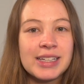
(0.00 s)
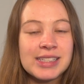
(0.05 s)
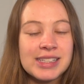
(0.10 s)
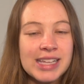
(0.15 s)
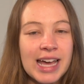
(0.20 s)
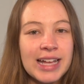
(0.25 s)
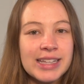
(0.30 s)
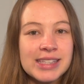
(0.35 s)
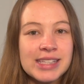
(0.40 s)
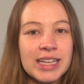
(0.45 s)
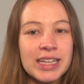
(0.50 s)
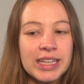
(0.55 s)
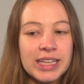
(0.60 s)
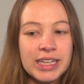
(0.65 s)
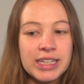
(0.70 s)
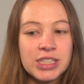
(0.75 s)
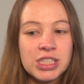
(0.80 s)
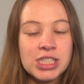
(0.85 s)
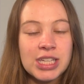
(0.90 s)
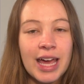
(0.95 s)
sets and
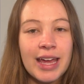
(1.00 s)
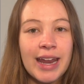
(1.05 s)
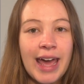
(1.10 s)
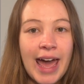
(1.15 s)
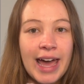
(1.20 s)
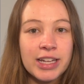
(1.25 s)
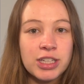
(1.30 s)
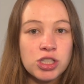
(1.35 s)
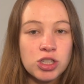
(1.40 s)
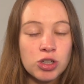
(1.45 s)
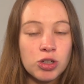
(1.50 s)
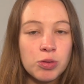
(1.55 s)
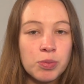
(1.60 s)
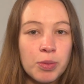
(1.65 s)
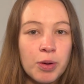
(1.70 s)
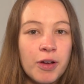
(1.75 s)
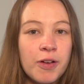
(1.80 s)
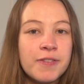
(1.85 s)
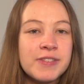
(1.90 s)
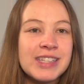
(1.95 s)
each set had 2
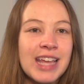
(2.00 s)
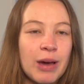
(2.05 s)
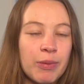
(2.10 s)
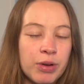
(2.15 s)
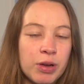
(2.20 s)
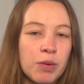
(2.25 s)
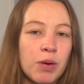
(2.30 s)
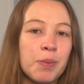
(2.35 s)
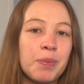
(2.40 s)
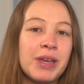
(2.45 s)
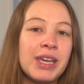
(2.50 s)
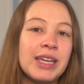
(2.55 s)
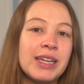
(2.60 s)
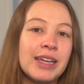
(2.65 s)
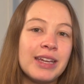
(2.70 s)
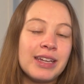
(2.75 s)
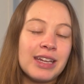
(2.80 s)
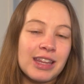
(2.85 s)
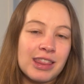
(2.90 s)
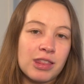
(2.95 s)
moves that we
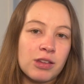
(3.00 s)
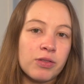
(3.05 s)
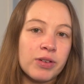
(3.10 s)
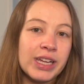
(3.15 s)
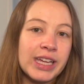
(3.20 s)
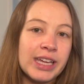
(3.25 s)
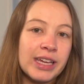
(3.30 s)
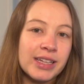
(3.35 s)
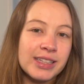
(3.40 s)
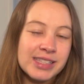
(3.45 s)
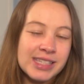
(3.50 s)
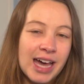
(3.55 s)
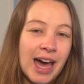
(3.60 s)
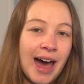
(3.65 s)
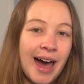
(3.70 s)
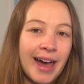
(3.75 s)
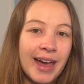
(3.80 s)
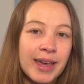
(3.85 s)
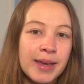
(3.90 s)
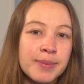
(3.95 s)
repeated 3
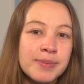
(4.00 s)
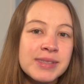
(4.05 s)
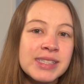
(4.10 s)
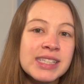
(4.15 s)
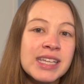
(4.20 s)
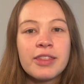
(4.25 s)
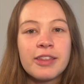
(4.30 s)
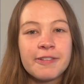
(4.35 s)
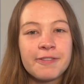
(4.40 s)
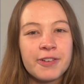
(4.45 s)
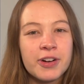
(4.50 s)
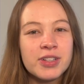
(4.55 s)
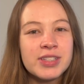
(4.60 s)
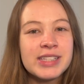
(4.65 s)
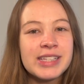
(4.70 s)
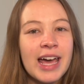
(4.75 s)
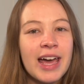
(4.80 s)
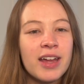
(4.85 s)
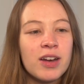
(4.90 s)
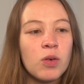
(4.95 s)
times. The first
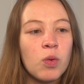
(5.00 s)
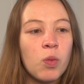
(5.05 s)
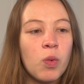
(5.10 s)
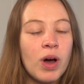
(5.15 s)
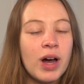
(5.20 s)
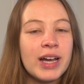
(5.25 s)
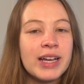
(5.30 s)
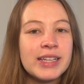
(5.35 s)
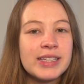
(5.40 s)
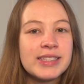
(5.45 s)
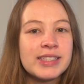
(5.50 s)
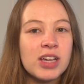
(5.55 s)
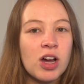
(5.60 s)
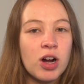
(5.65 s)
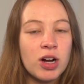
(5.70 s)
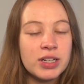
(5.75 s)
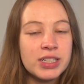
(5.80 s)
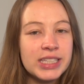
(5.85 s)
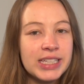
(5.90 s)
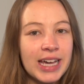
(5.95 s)
set was
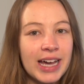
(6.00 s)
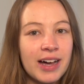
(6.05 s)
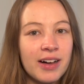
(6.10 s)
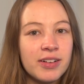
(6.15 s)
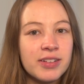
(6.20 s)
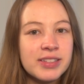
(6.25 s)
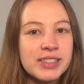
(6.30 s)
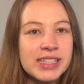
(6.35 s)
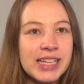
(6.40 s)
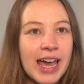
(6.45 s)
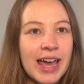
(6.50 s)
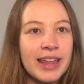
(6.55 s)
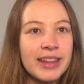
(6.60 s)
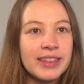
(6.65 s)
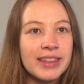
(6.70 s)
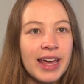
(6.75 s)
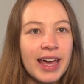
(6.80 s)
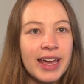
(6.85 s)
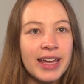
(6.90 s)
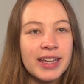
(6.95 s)
RDLs
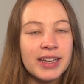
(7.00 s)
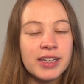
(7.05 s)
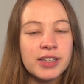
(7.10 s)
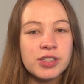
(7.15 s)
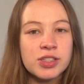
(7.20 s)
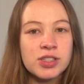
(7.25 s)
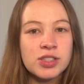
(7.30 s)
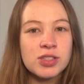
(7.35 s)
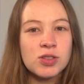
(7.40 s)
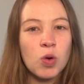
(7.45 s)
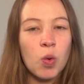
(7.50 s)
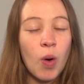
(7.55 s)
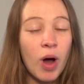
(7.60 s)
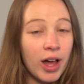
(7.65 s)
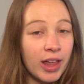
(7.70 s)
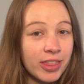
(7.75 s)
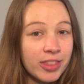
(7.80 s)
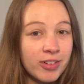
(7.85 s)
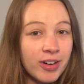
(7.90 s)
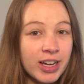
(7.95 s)
and then
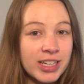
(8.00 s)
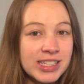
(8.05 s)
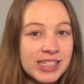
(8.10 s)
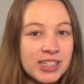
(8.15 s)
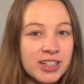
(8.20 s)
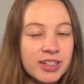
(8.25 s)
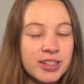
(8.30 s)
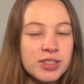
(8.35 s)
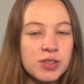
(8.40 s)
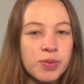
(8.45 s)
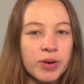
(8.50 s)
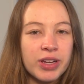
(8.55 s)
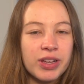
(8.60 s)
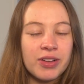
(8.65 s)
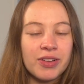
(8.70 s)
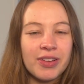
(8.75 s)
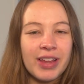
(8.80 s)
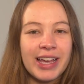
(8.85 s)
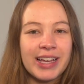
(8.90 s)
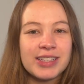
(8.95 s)
squat thrusters where
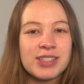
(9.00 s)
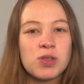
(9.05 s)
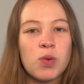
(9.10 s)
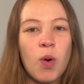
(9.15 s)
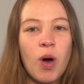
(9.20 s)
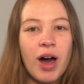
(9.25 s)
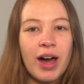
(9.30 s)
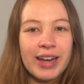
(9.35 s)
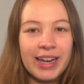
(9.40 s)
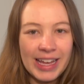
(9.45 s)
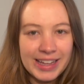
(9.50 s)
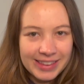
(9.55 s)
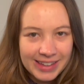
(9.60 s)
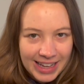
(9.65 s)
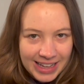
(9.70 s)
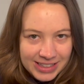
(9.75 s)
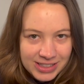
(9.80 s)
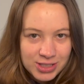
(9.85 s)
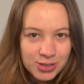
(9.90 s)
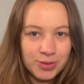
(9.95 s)
you like squat and
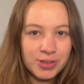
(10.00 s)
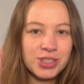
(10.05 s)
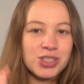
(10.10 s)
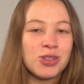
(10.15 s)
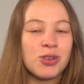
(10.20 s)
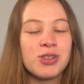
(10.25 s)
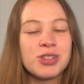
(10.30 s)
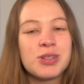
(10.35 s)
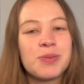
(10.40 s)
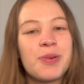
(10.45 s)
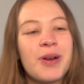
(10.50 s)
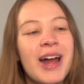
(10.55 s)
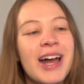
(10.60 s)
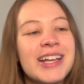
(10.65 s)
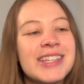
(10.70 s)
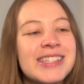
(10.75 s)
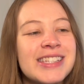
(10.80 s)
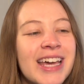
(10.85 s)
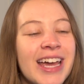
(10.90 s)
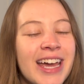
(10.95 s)
then do a shoulder
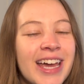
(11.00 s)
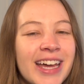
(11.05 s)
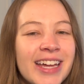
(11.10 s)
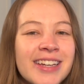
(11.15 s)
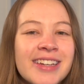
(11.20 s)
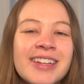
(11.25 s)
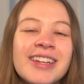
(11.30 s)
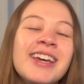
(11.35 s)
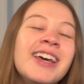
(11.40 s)
press, and